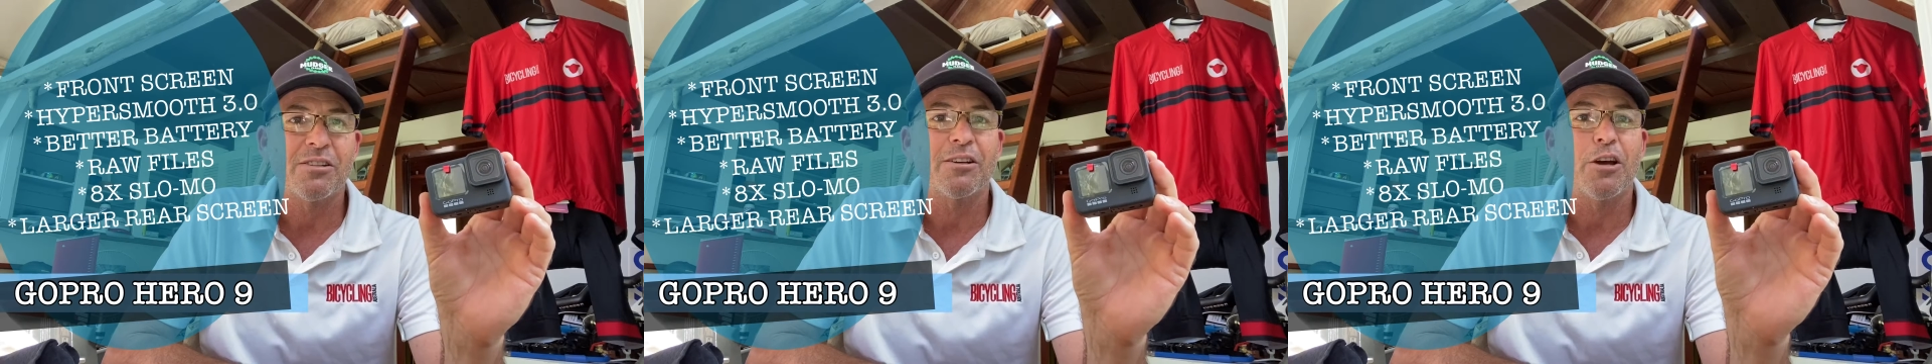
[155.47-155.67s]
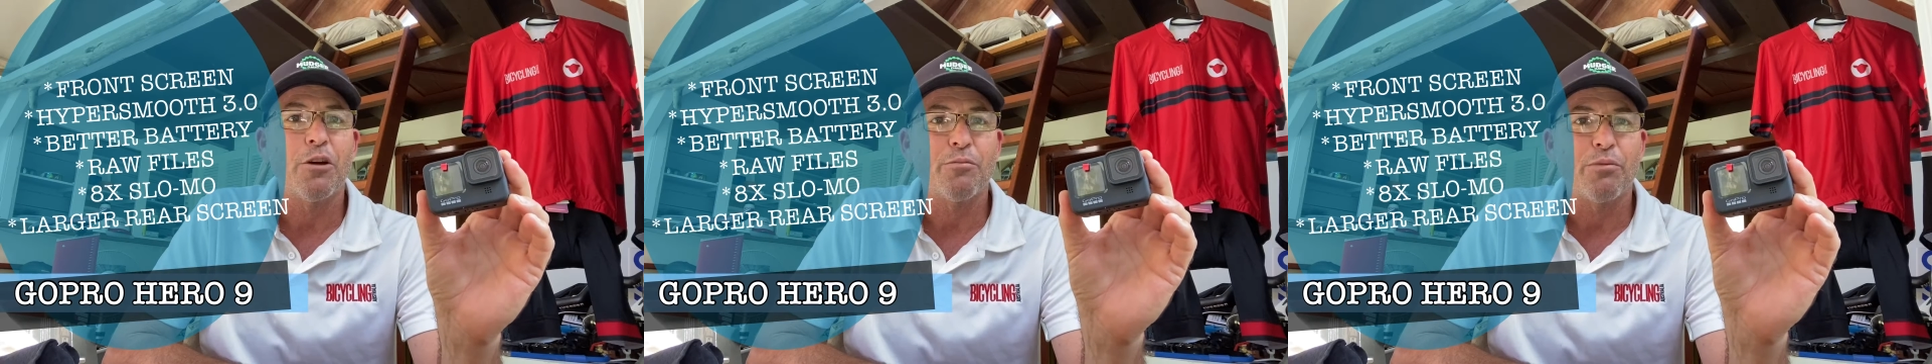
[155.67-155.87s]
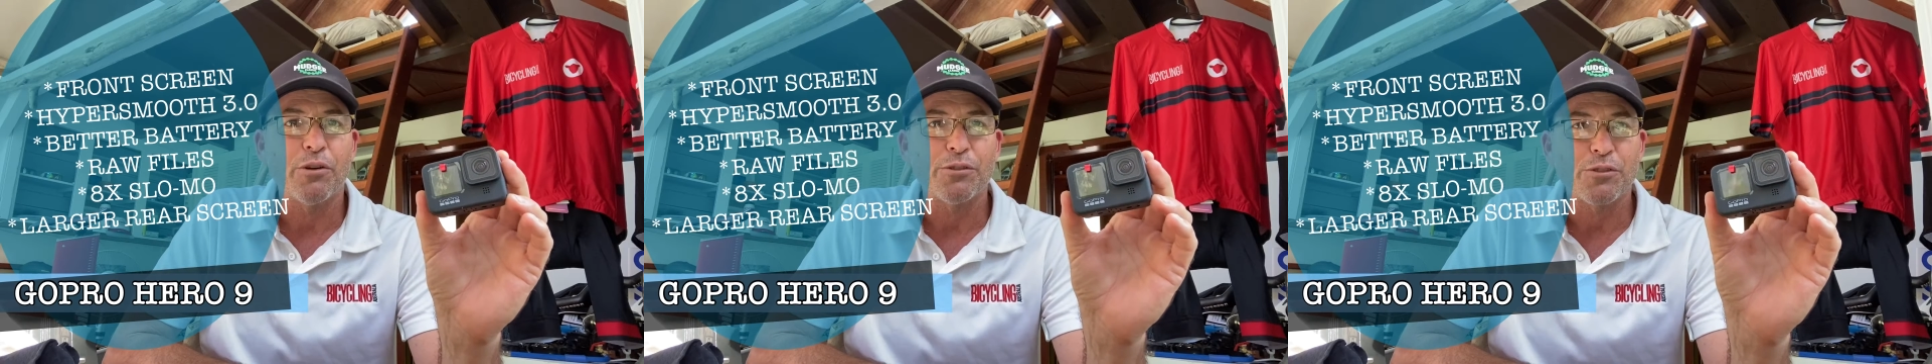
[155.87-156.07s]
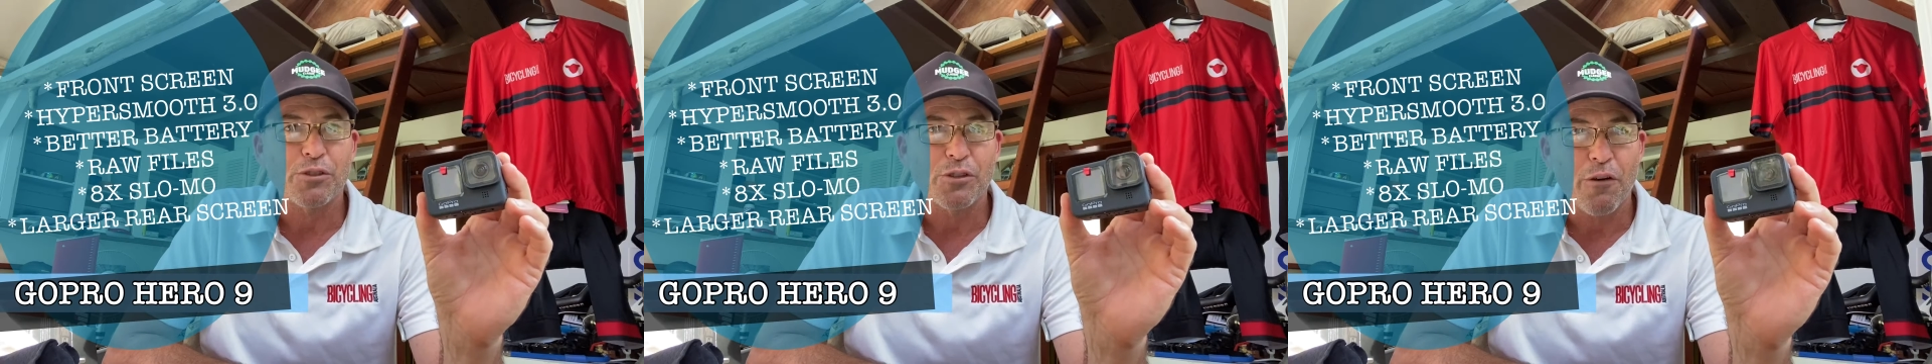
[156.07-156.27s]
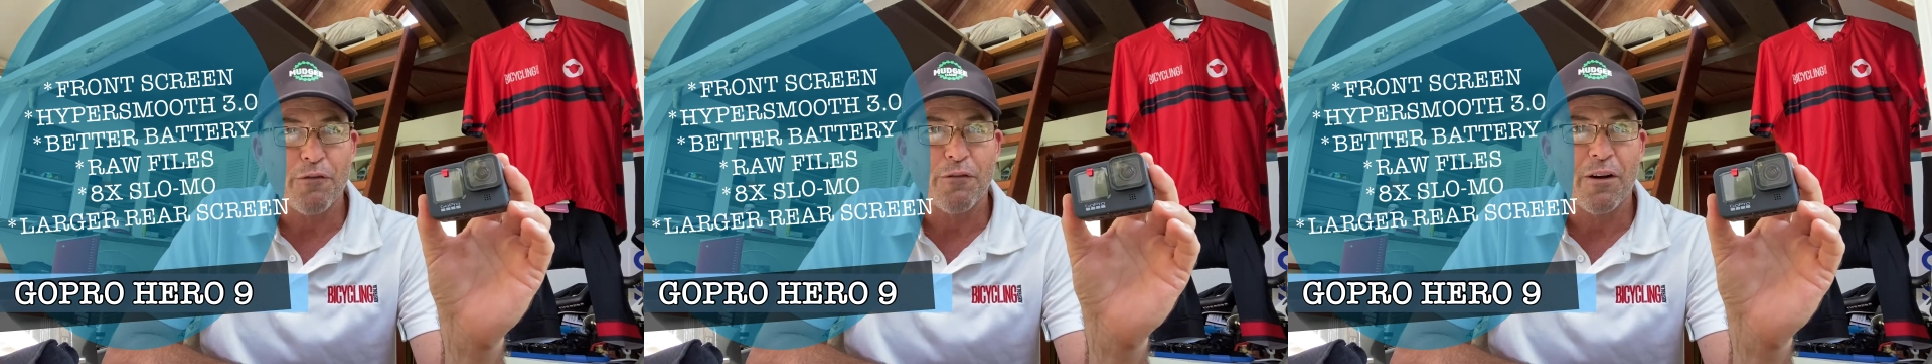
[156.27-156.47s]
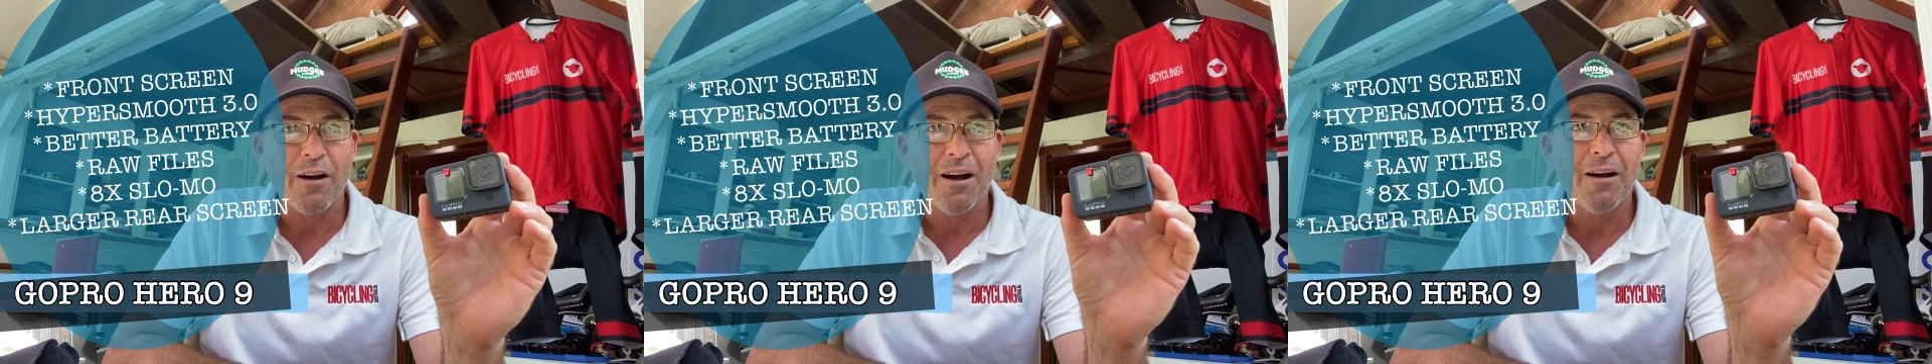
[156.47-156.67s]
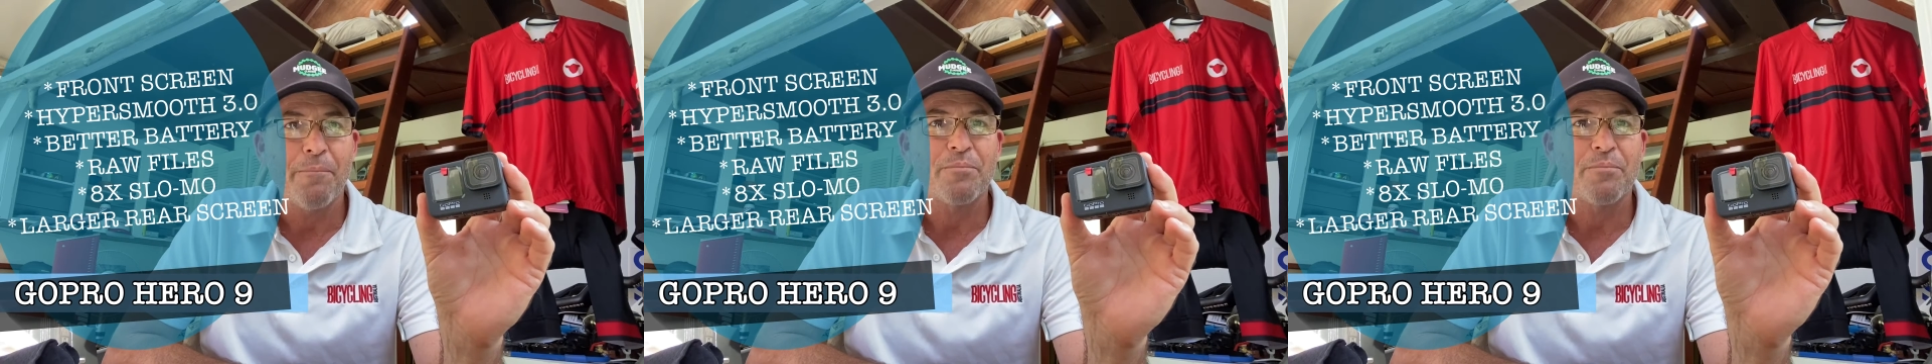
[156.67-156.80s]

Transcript: GoPro so far